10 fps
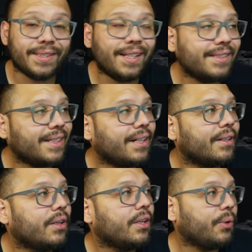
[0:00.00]
Besides that,
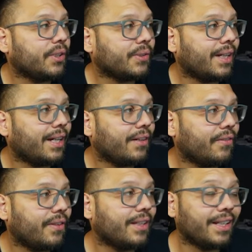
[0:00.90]
we also
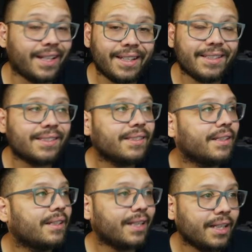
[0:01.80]
have the likes,
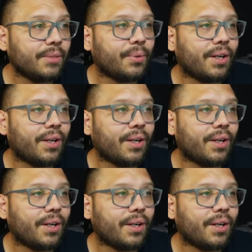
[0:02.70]
linked